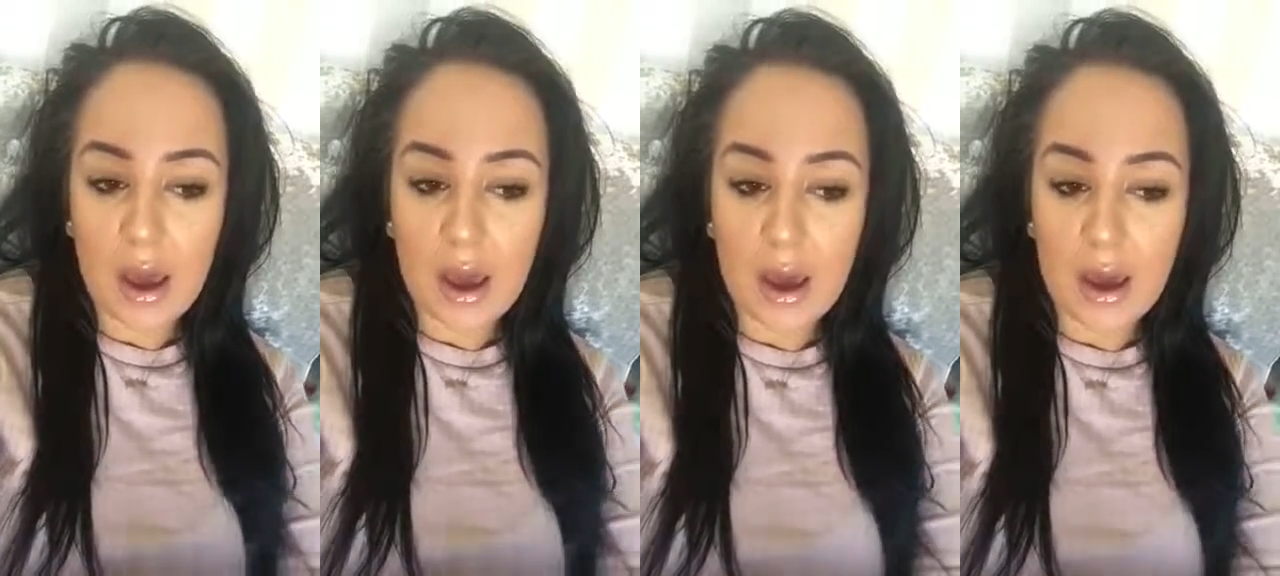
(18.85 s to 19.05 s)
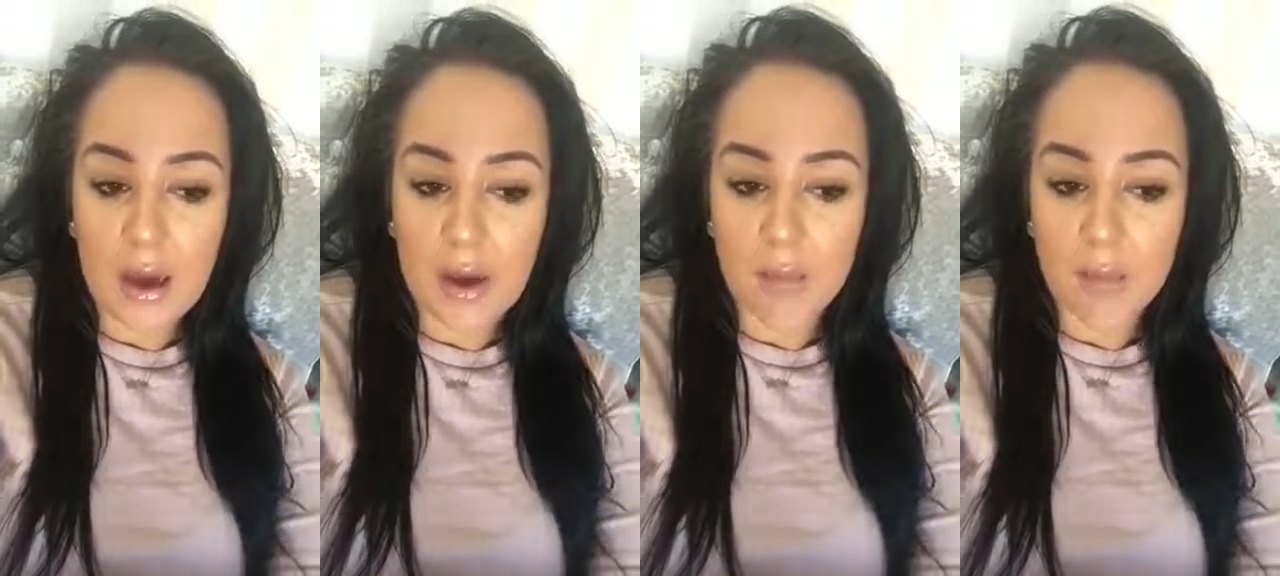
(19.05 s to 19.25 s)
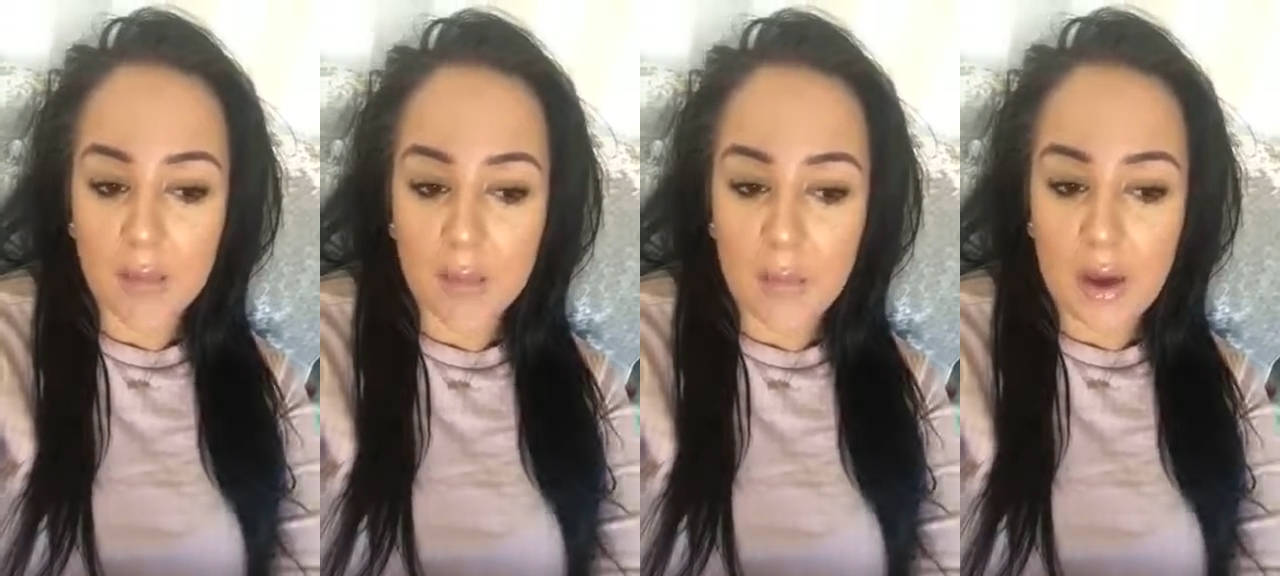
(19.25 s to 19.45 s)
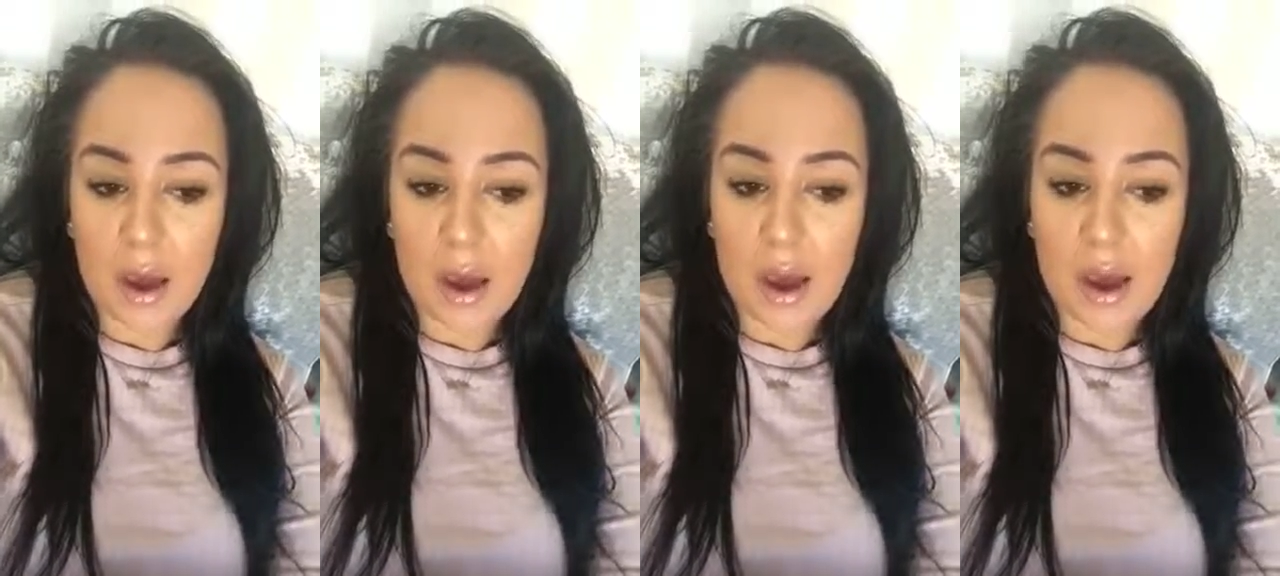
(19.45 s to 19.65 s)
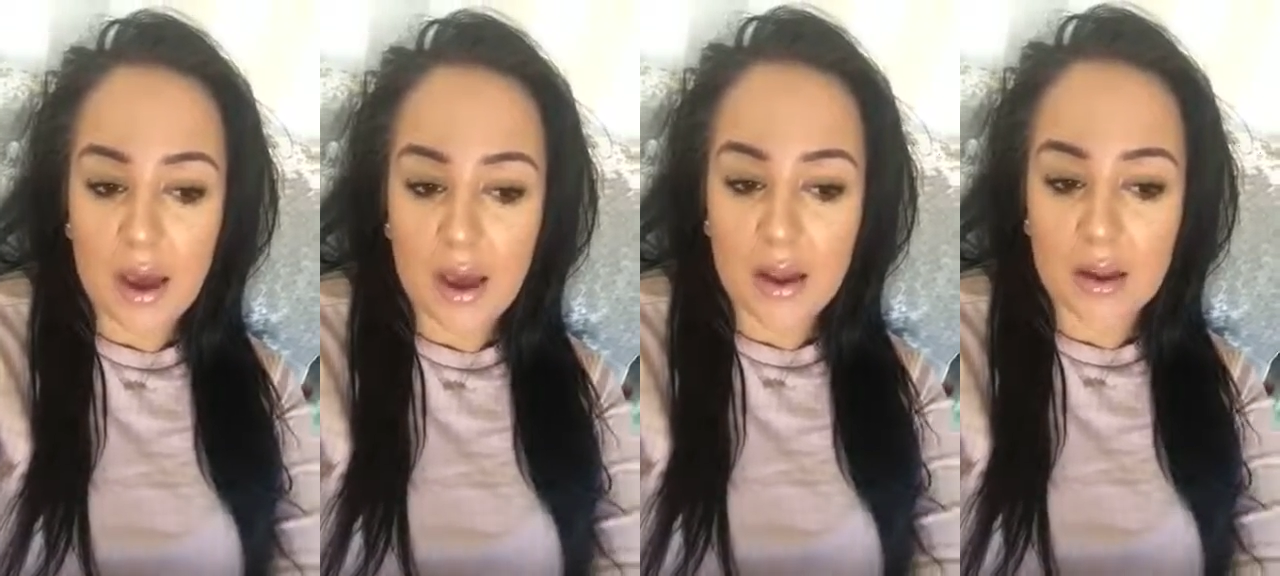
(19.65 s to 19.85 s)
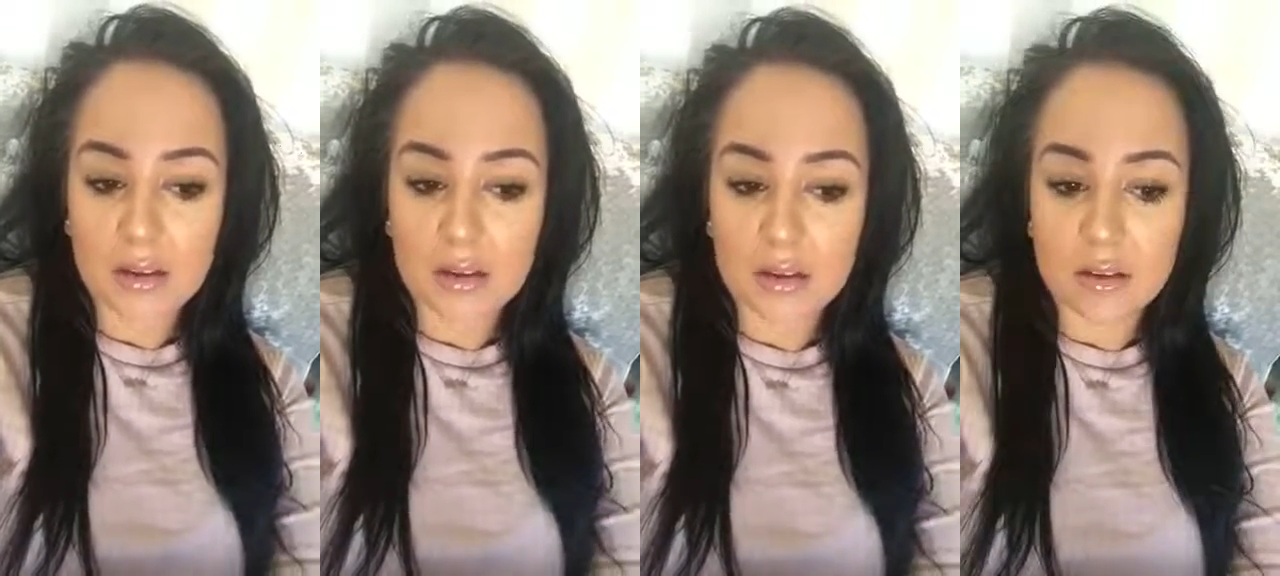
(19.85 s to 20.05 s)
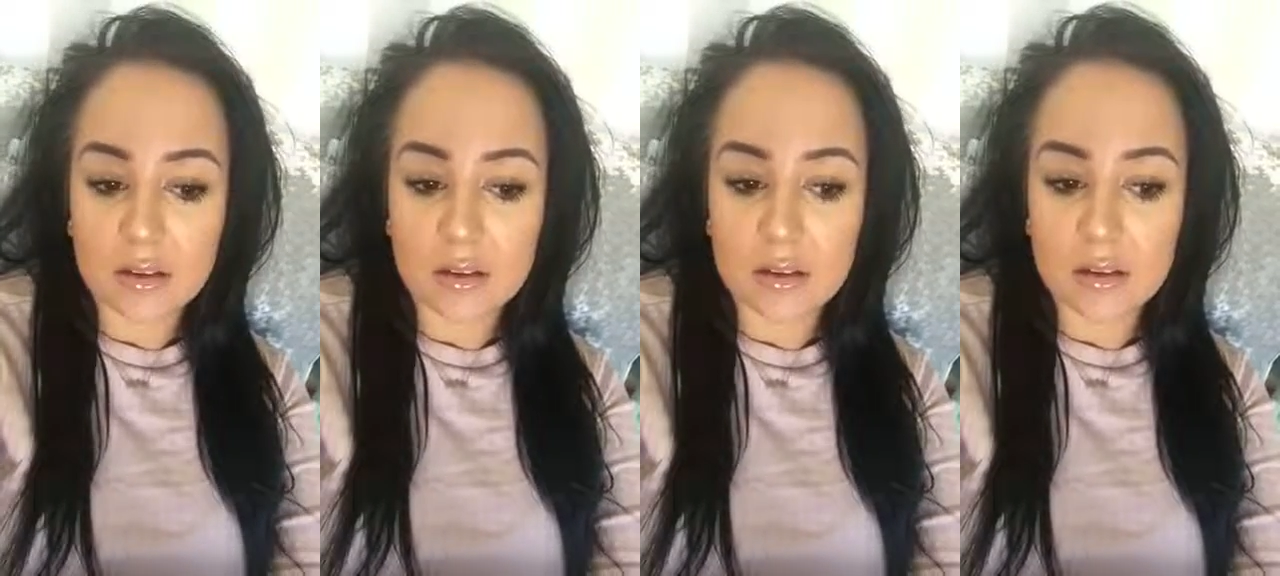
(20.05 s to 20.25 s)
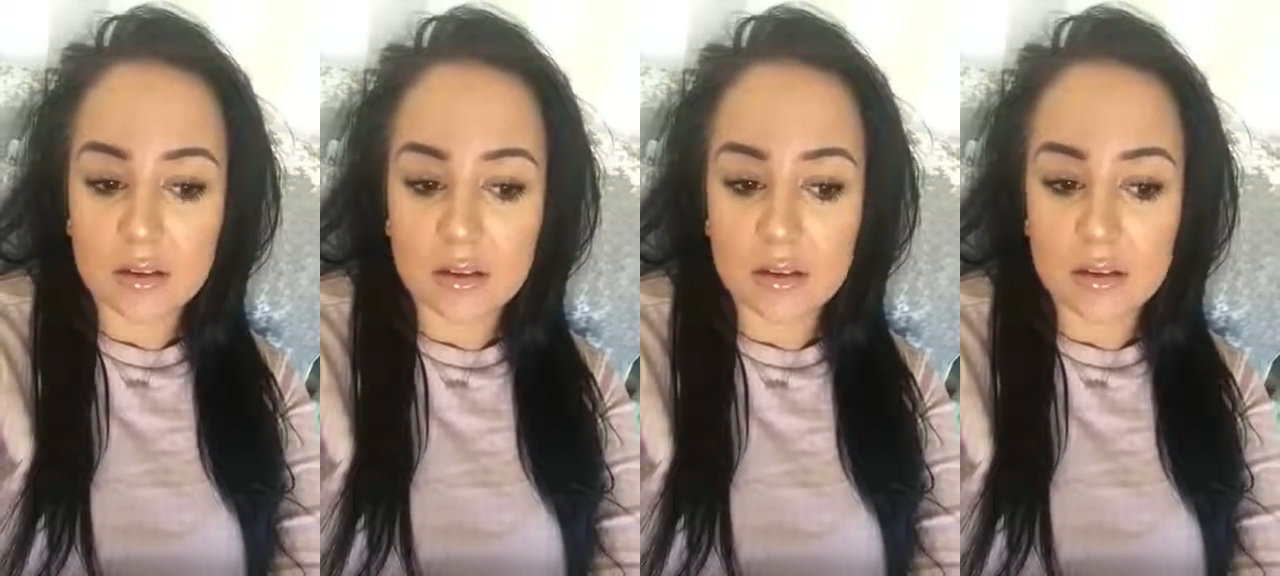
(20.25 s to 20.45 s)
Um, and